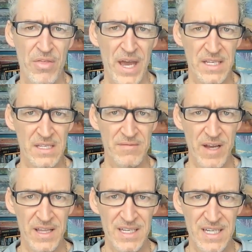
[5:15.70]
That's the
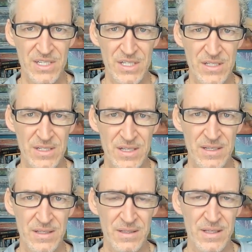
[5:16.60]
validation
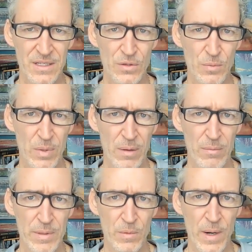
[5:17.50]
that you're
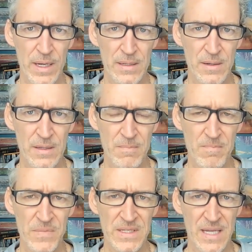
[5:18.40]
probably waiting
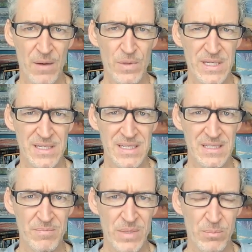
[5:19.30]
on is I want to
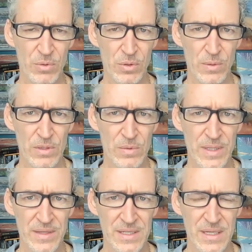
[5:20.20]
see some people who are
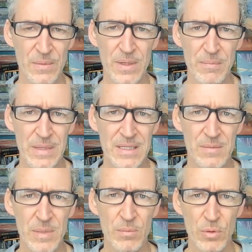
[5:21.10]
doing this. I want to meet
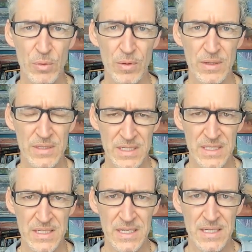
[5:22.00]
some people who are
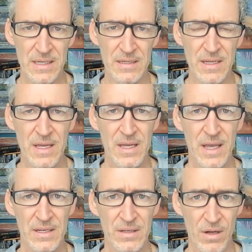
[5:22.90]
succeeding and
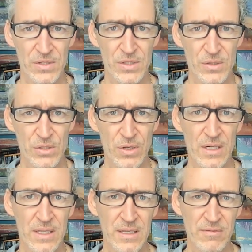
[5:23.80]
and also
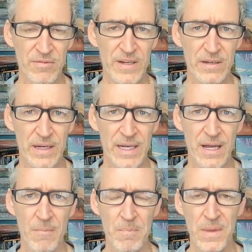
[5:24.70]
struggling and figuring it
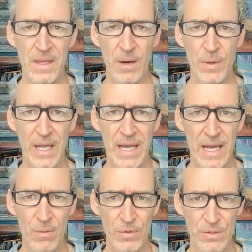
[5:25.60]
out. I want to
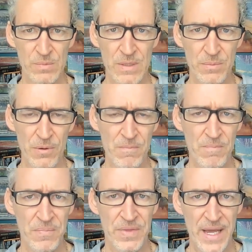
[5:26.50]
hang out with those people.
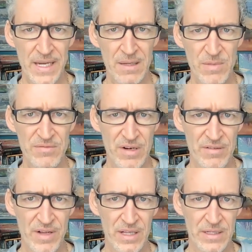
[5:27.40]
That can be
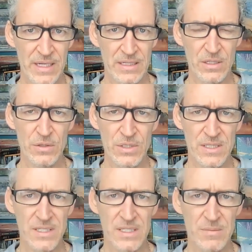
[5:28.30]
very validating. So don't
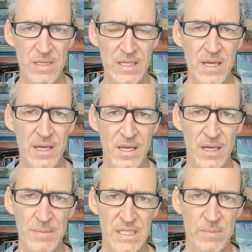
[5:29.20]
just listen to me.
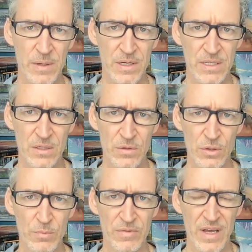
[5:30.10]
Come experience the
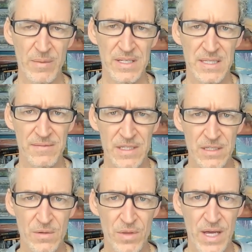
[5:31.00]
group. We've got about
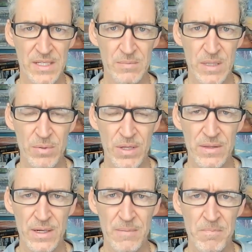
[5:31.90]
72,000 people
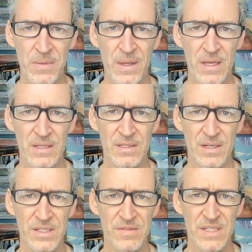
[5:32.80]
in there,
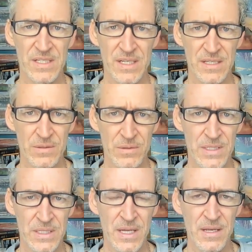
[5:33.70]
tons of success
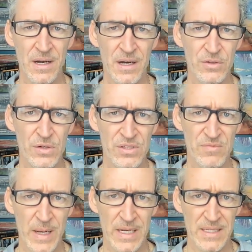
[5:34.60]
stories, hundreds
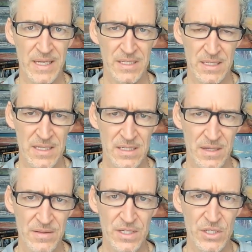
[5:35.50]
of podcast
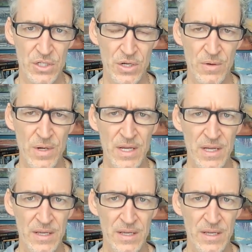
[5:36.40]
guests on this show.